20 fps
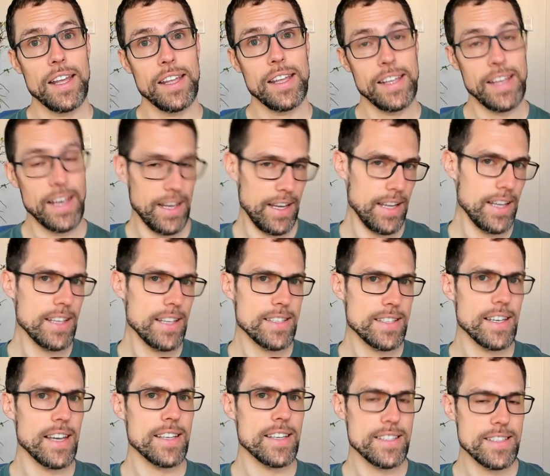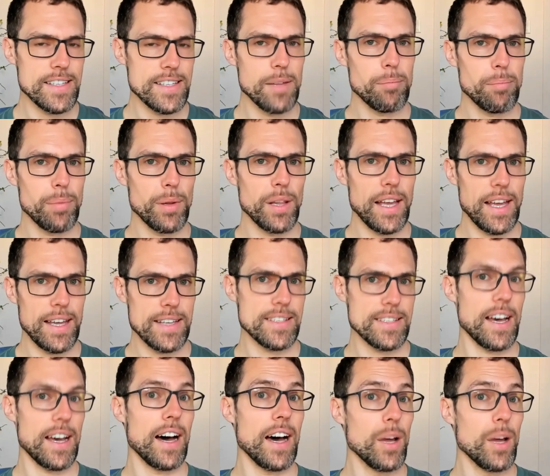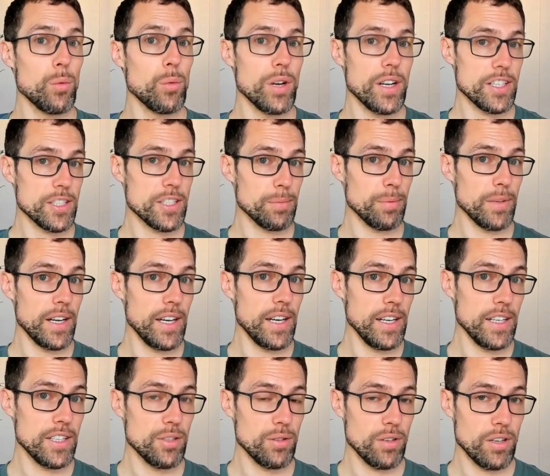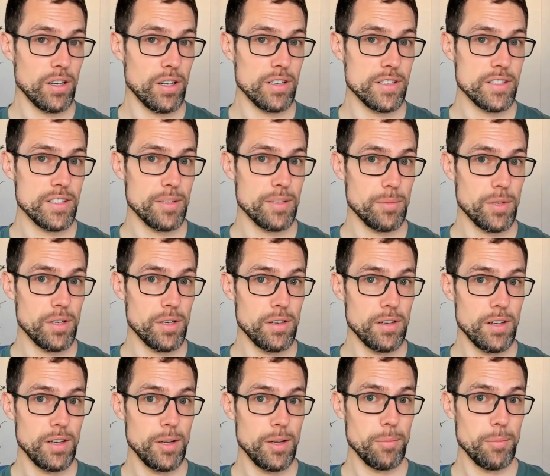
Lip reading: yeah, it's as simple as I would explain it to a customer,